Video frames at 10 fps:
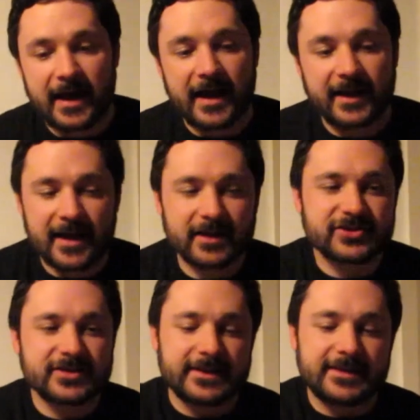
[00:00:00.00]
And
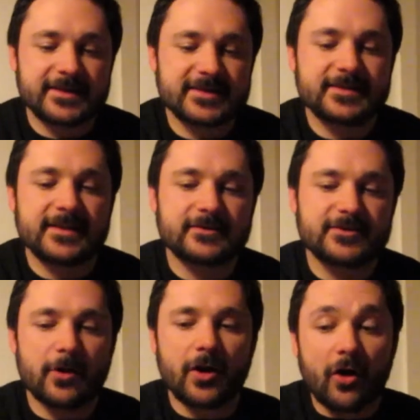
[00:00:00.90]
actually listening
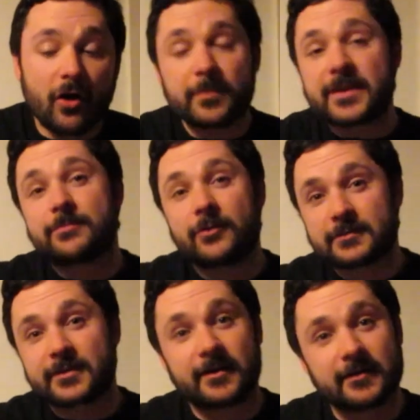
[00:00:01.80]
to a hobby
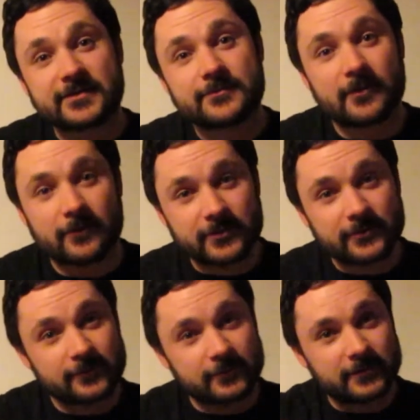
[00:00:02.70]
podcast while
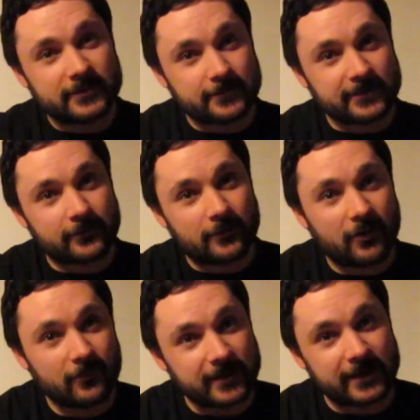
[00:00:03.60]
you're doing your
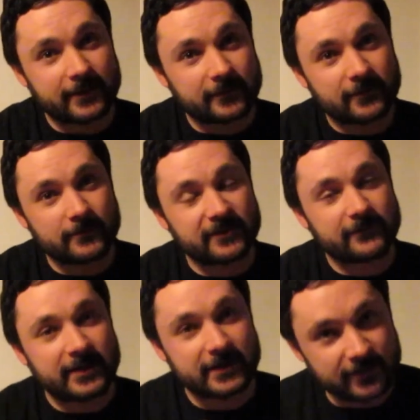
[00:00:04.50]
hobby can be
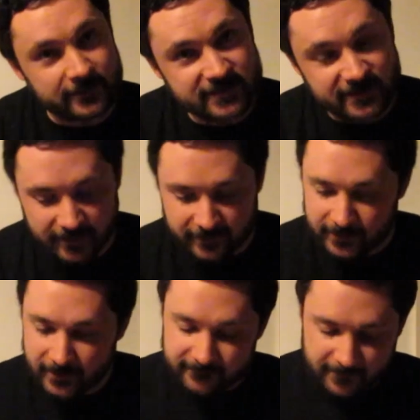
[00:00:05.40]
really good. So
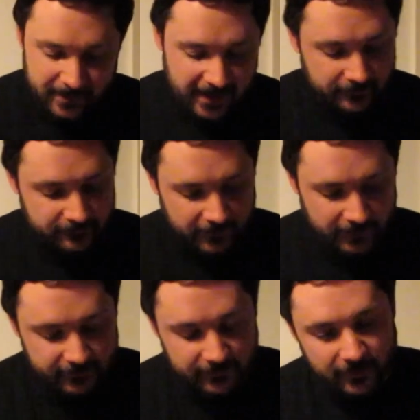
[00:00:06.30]
for
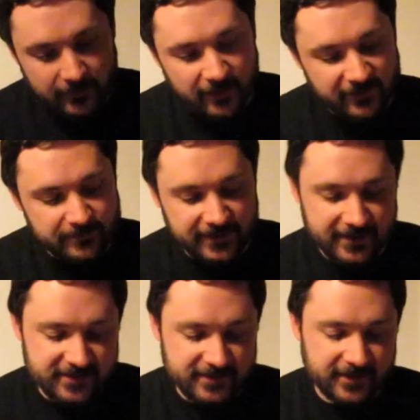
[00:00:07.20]
Malifaux, I've been
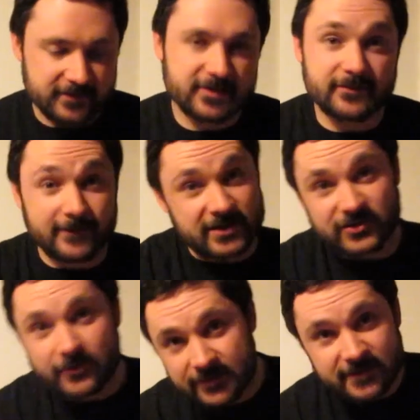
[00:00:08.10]
listening to the Red
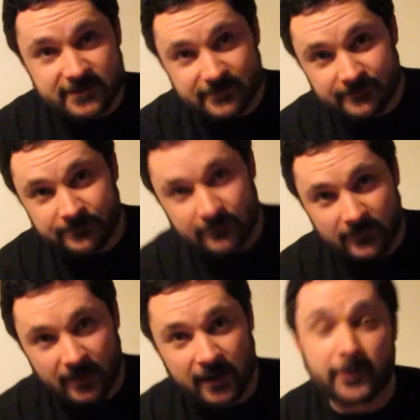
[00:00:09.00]
Jokers.
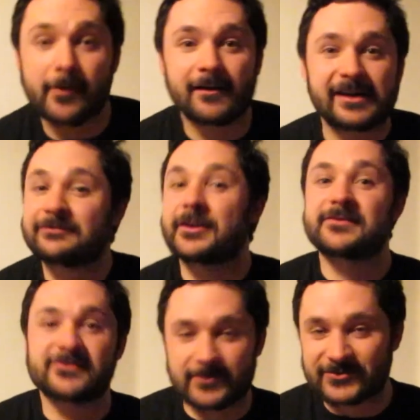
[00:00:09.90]
Who are our
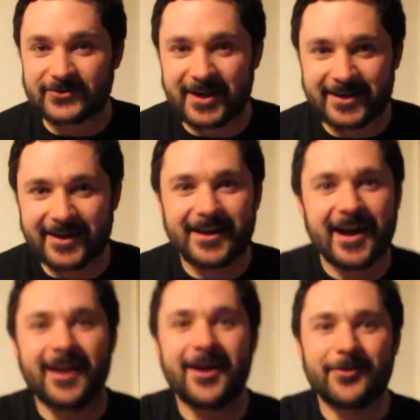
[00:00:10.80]
friends from Australia.
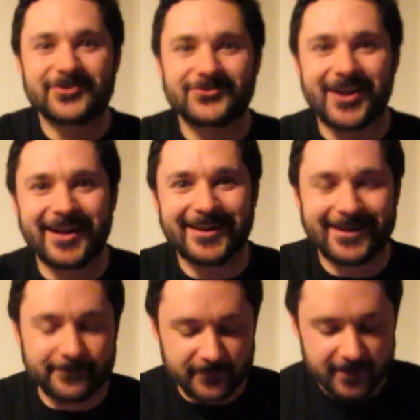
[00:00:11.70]
Hello,
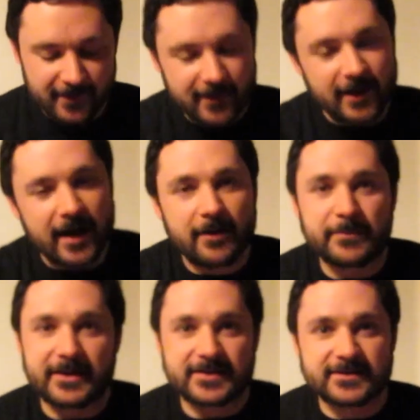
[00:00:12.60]
Australia. I've
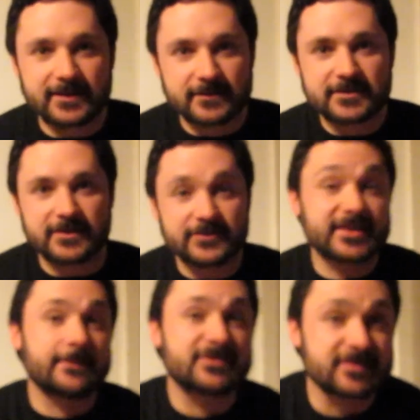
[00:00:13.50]
been listening to
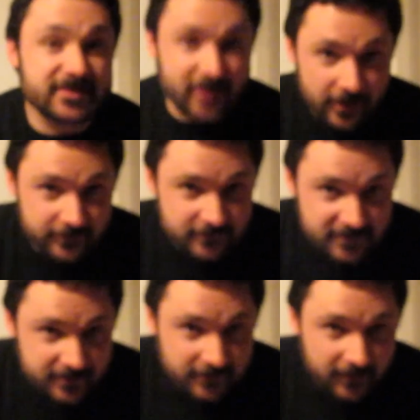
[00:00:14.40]
Schemes and
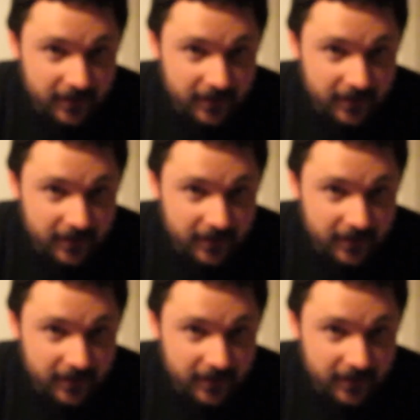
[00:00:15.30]
Stones.